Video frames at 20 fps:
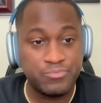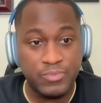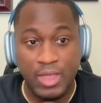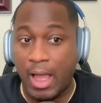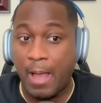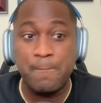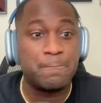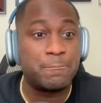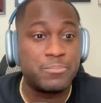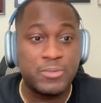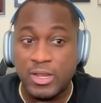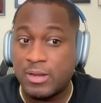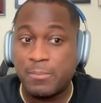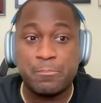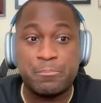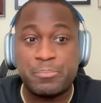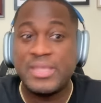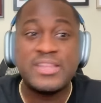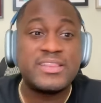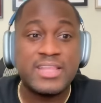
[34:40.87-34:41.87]
I'm gonna
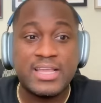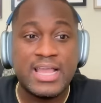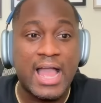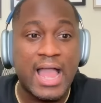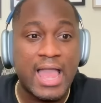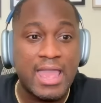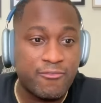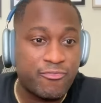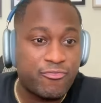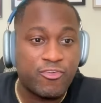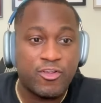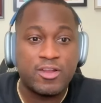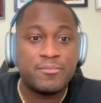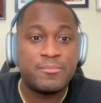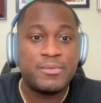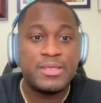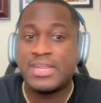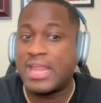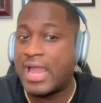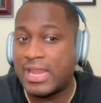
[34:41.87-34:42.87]
beat the guy in front of
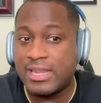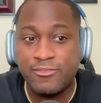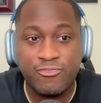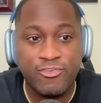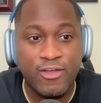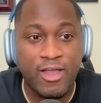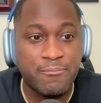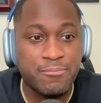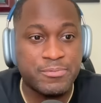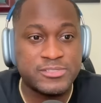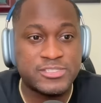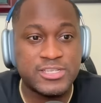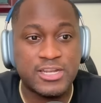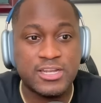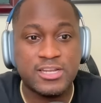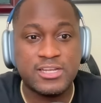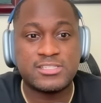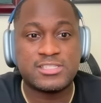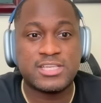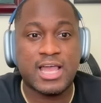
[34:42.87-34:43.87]
me 95%
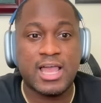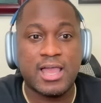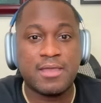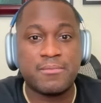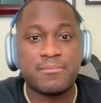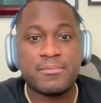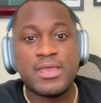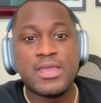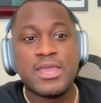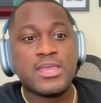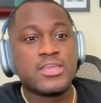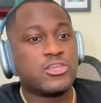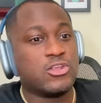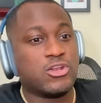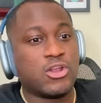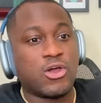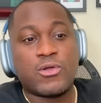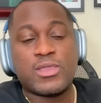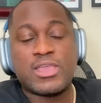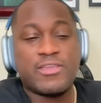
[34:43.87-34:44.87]
of the time, you
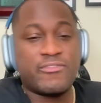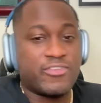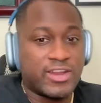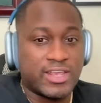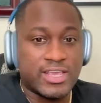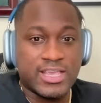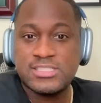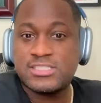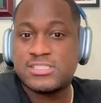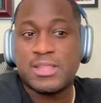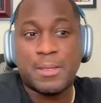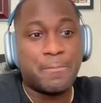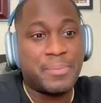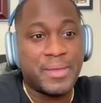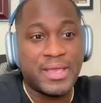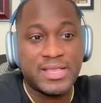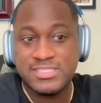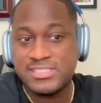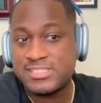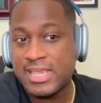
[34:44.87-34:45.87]
know, even against the
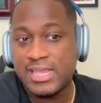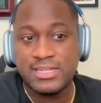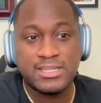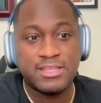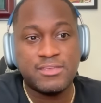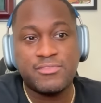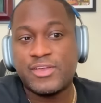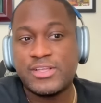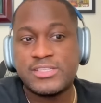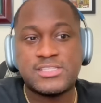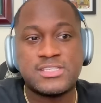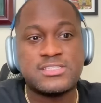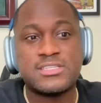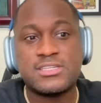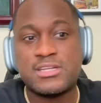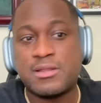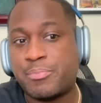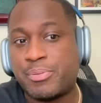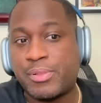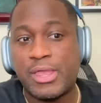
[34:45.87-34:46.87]
best set defenses
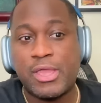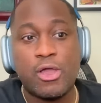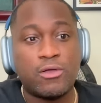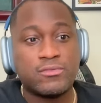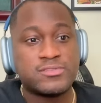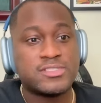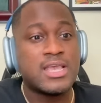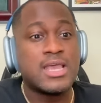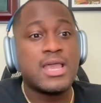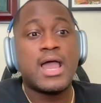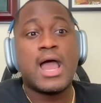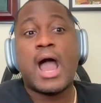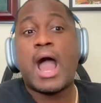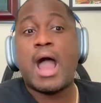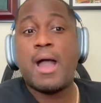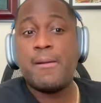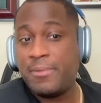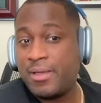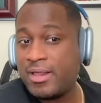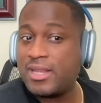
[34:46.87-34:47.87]
in the playoffs.
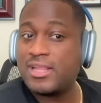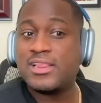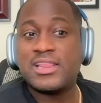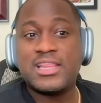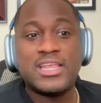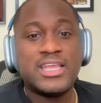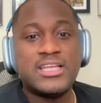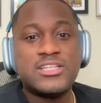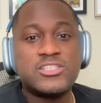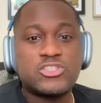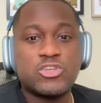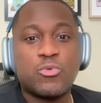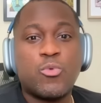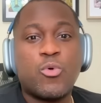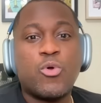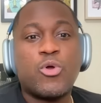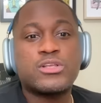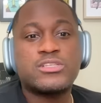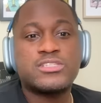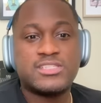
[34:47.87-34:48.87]
I'm gonna lean
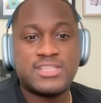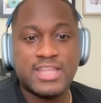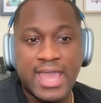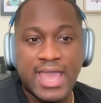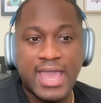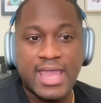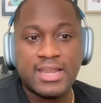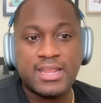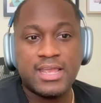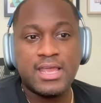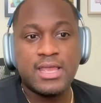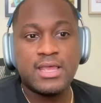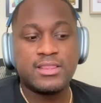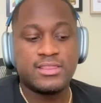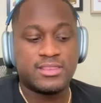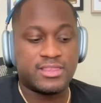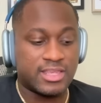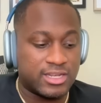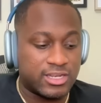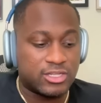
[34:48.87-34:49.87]
towards that
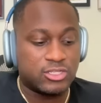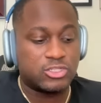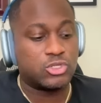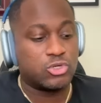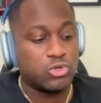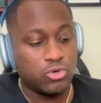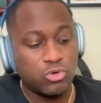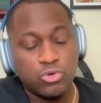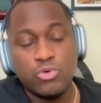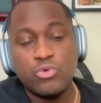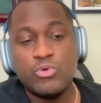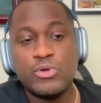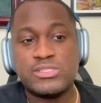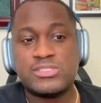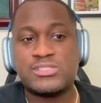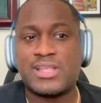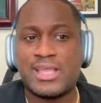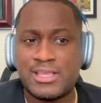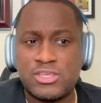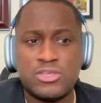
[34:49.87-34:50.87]
than a dude who
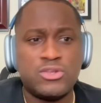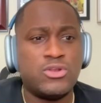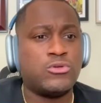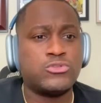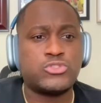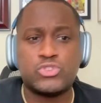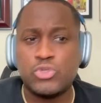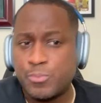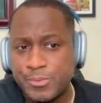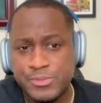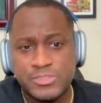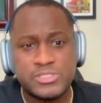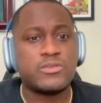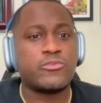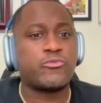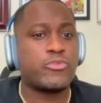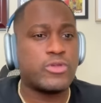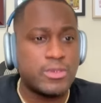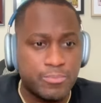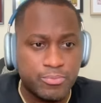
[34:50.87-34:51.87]
is like, you know, super
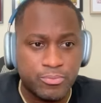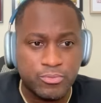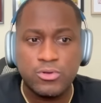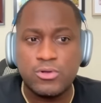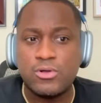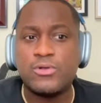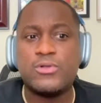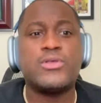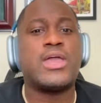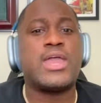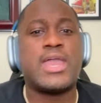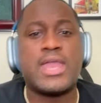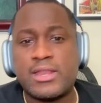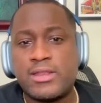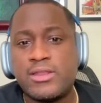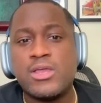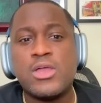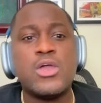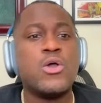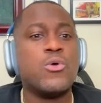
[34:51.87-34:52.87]
cerebral
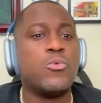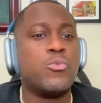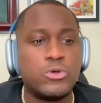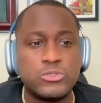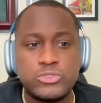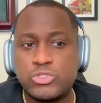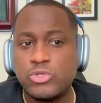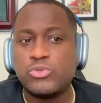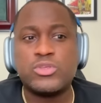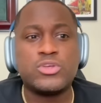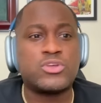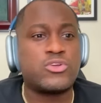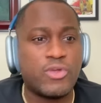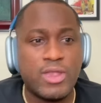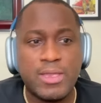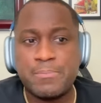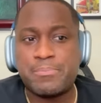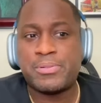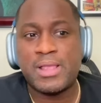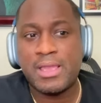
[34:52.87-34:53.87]
and will do the
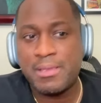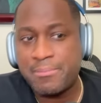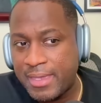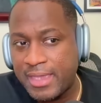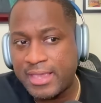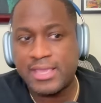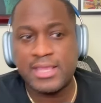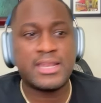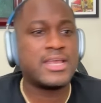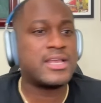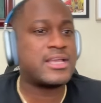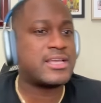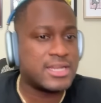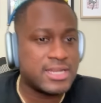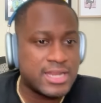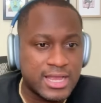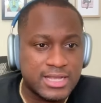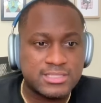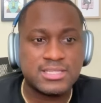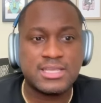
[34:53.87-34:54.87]
great playmaking and
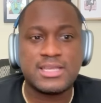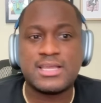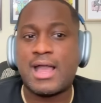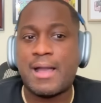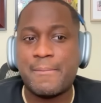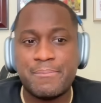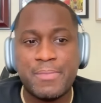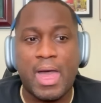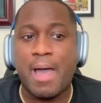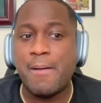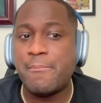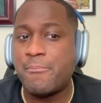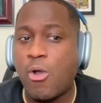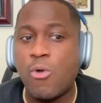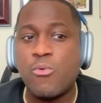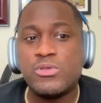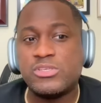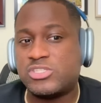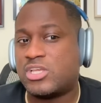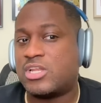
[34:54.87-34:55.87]
connecting. I'm I'm
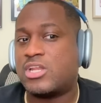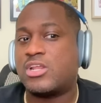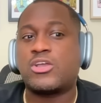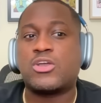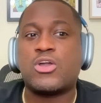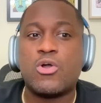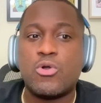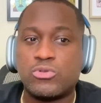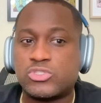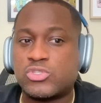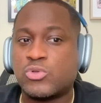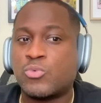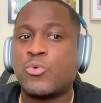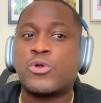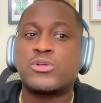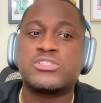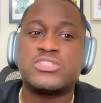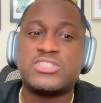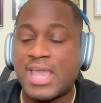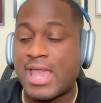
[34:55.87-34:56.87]
always gonna go
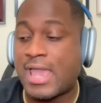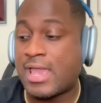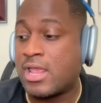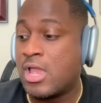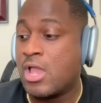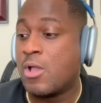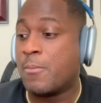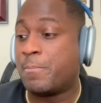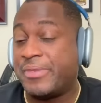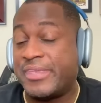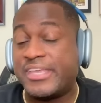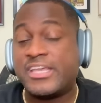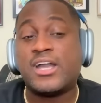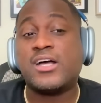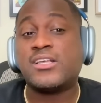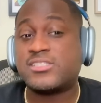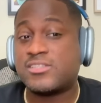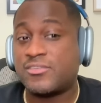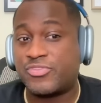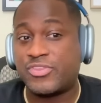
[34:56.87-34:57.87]
towards that
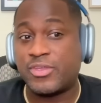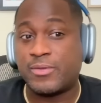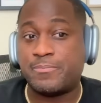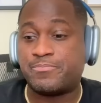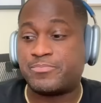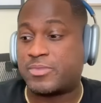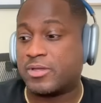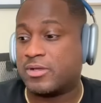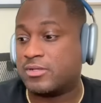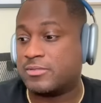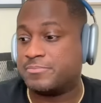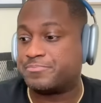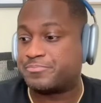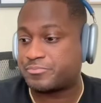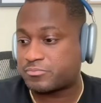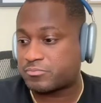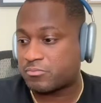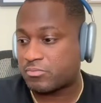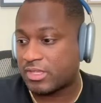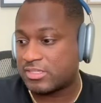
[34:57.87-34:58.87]
because of the the
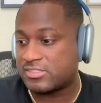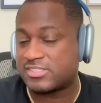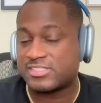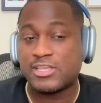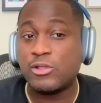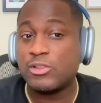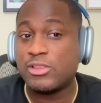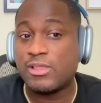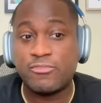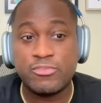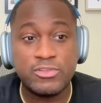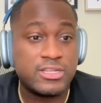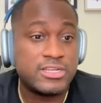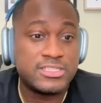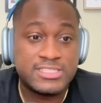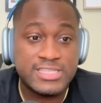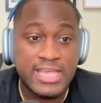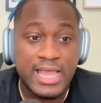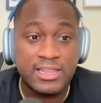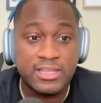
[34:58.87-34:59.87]
skill level and the
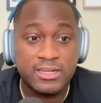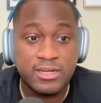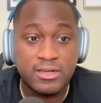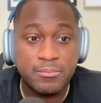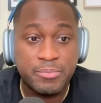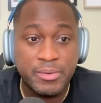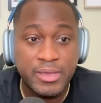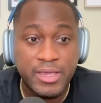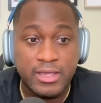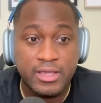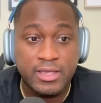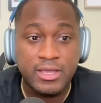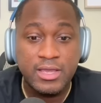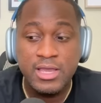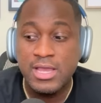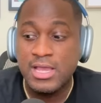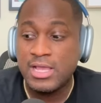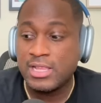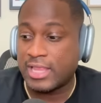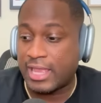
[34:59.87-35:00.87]
talent of the big.
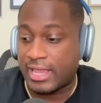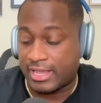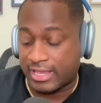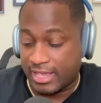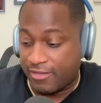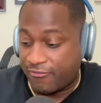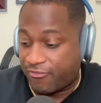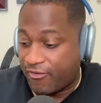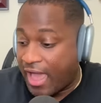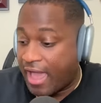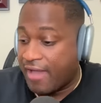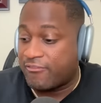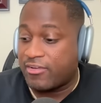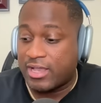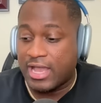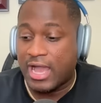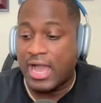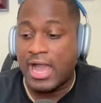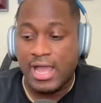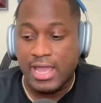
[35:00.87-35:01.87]
Like if I have hmm. a
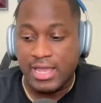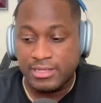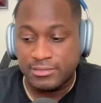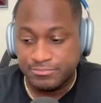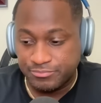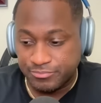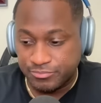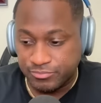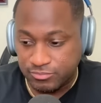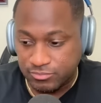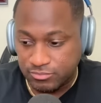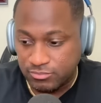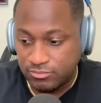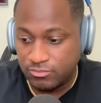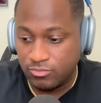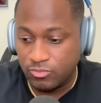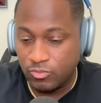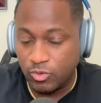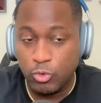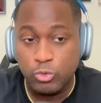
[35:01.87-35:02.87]
guy
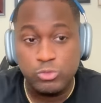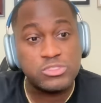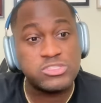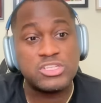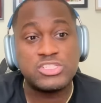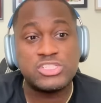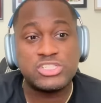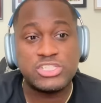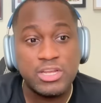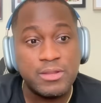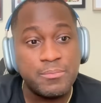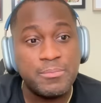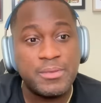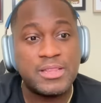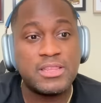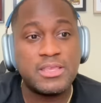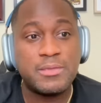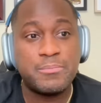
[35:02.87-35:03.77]
who's legitimately